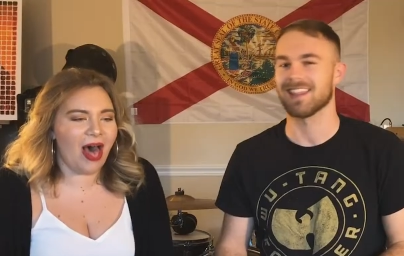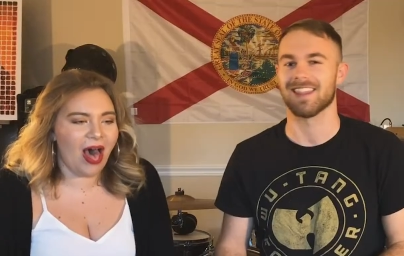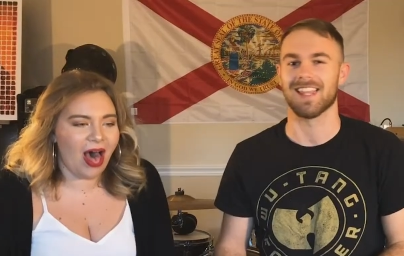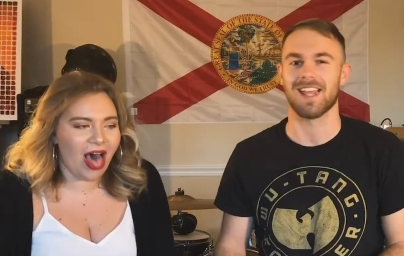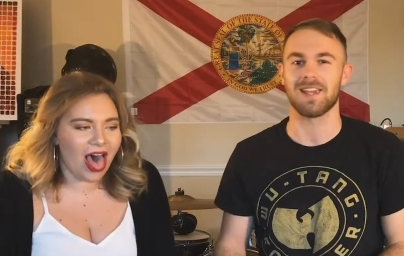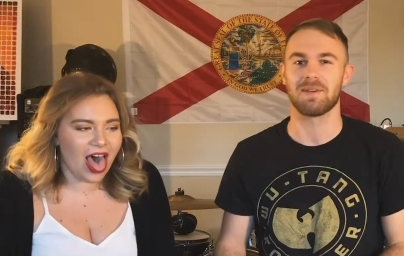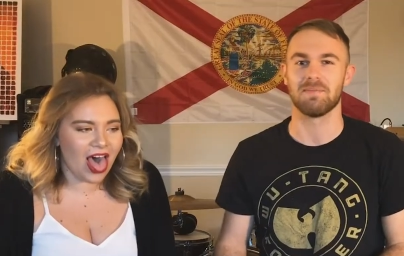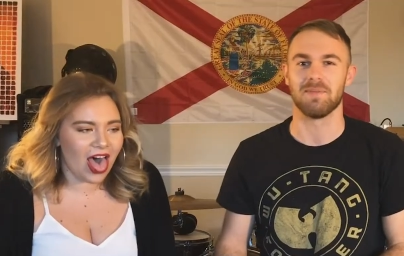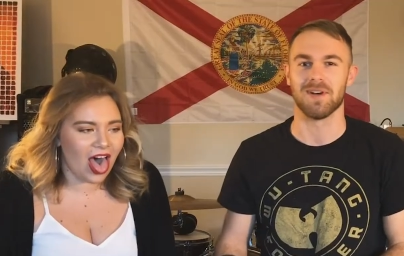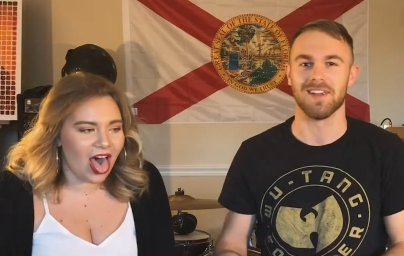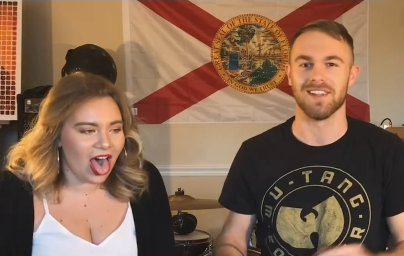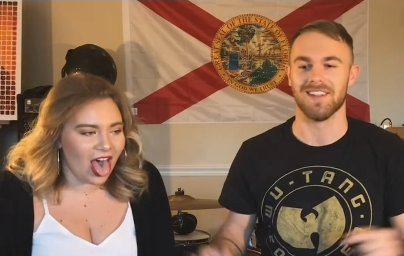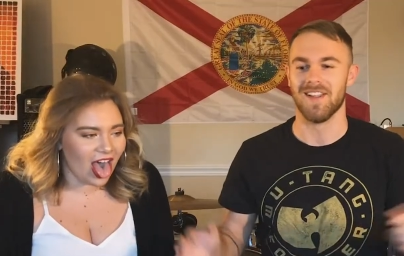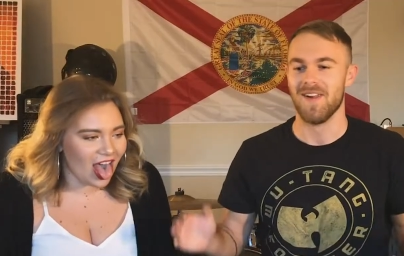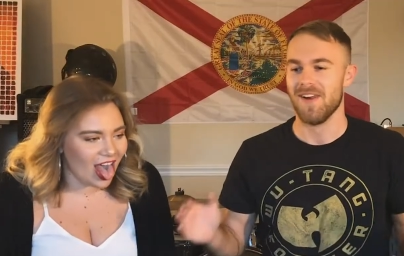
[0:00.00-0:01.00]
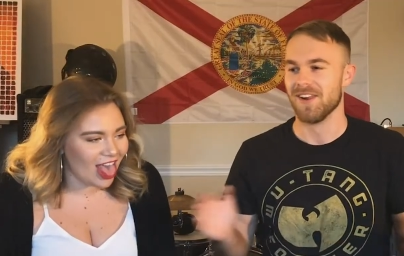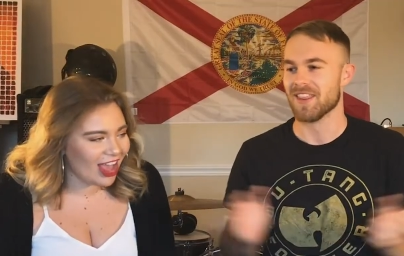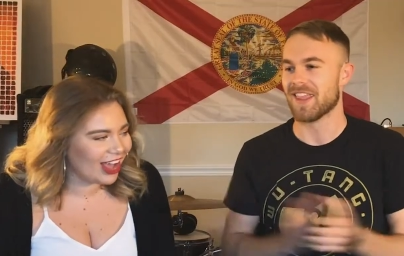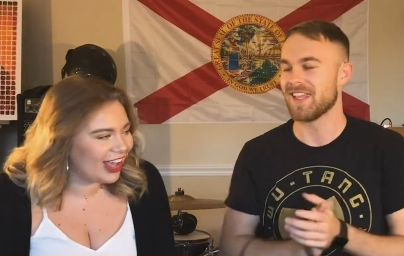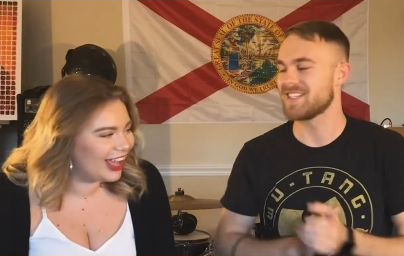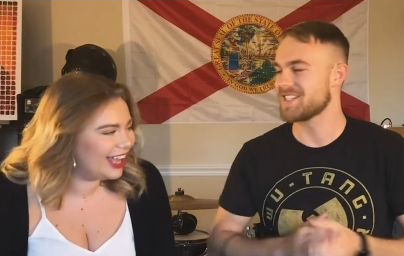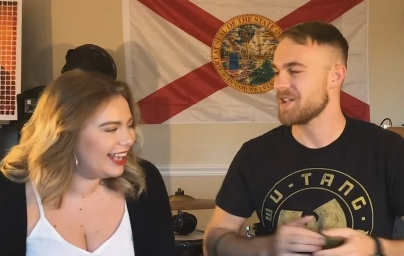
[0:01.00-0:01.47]
Speaker 1: like button.
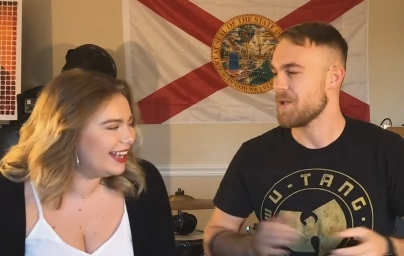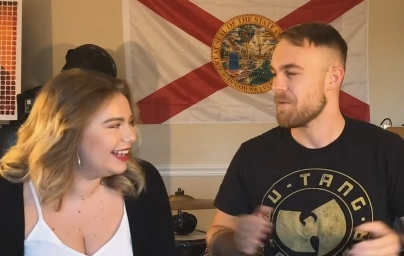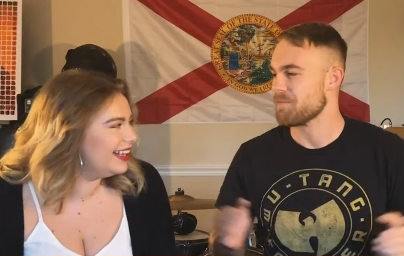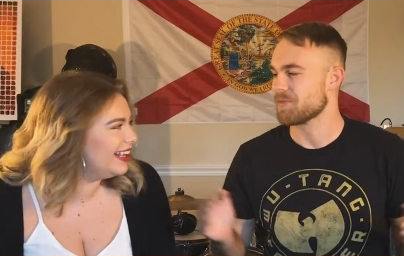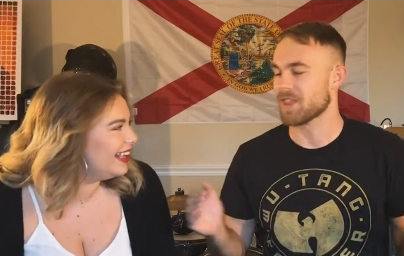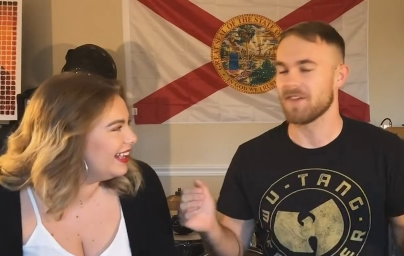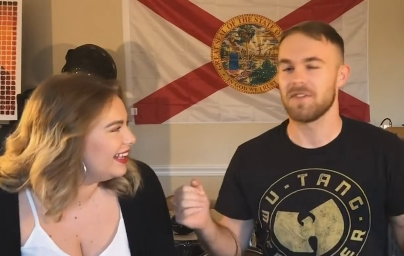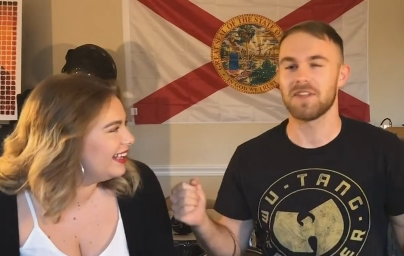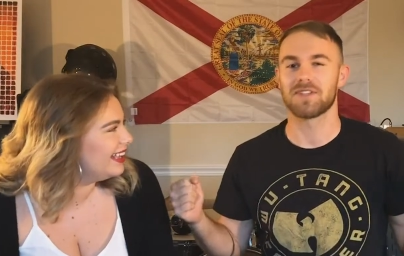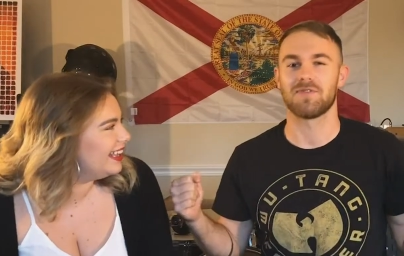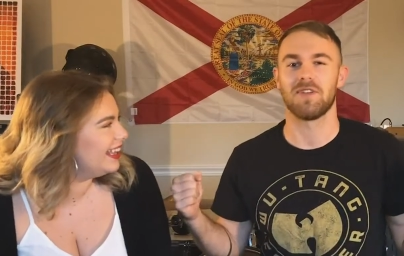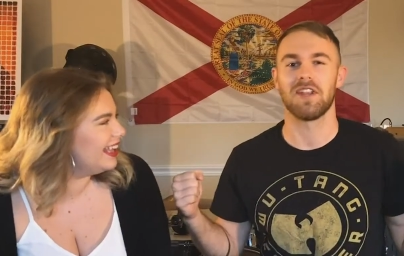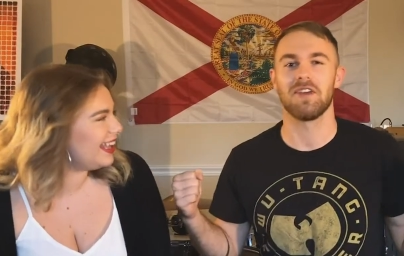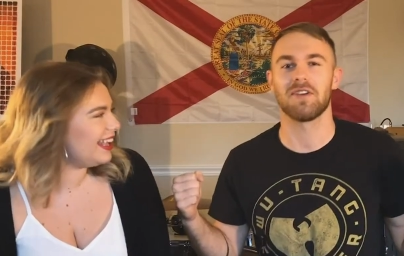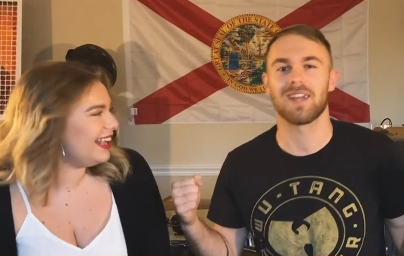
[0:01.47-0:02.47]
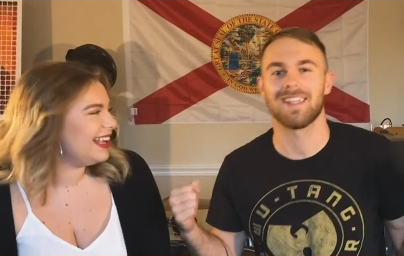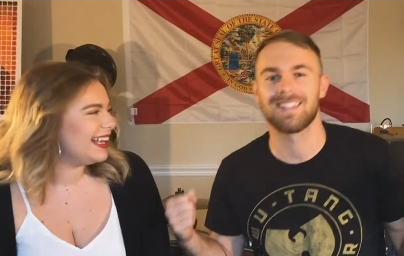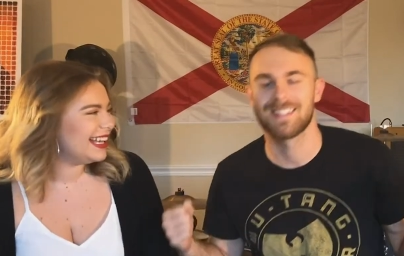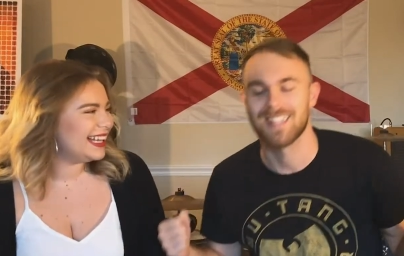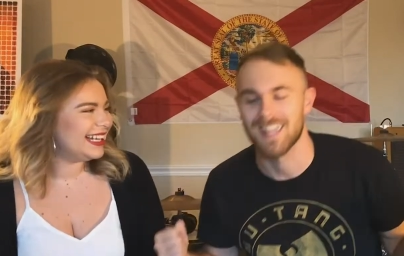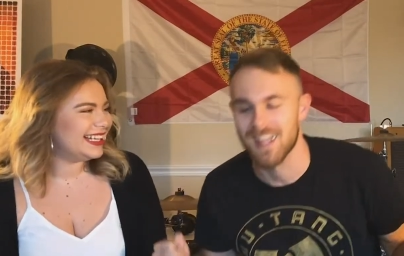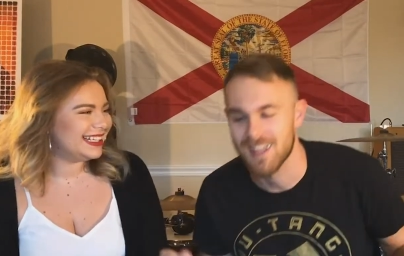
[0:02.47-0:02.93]
Let's if this video
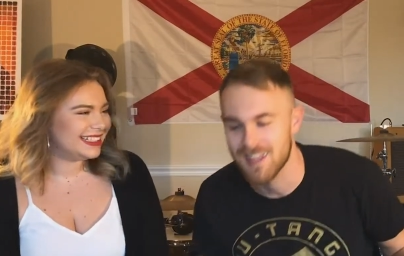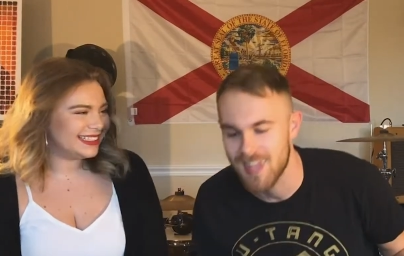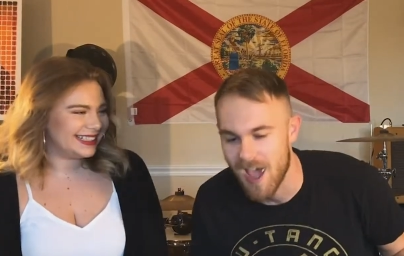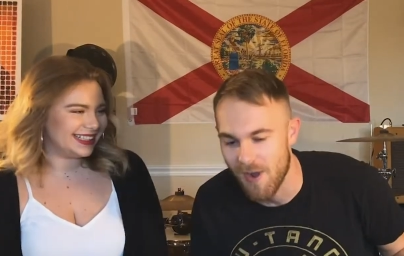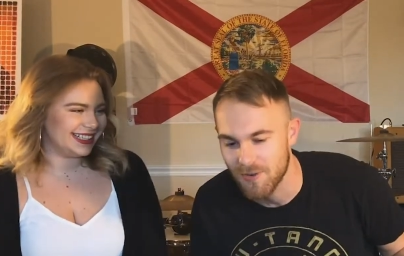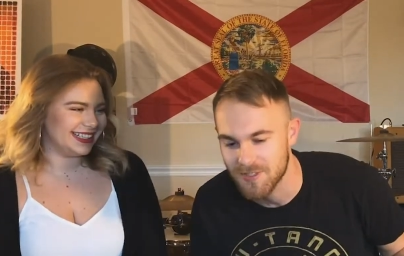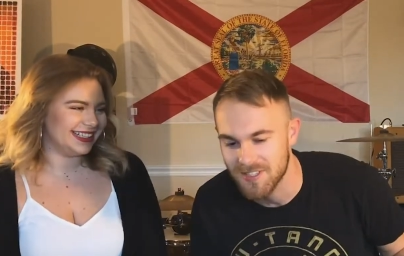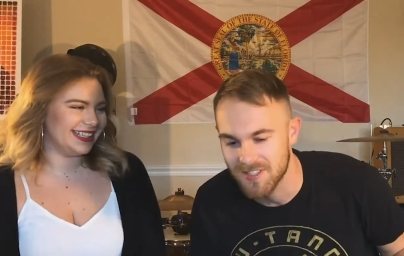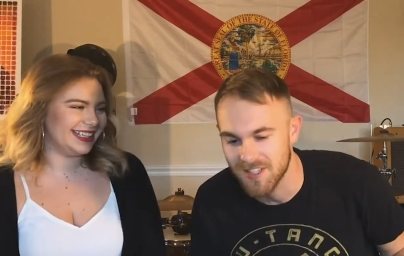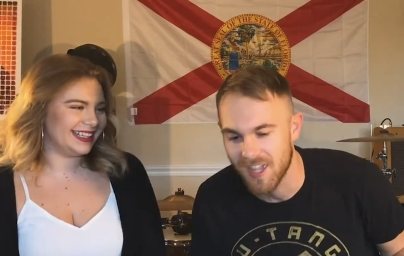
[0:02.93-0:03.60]
gets to a thousand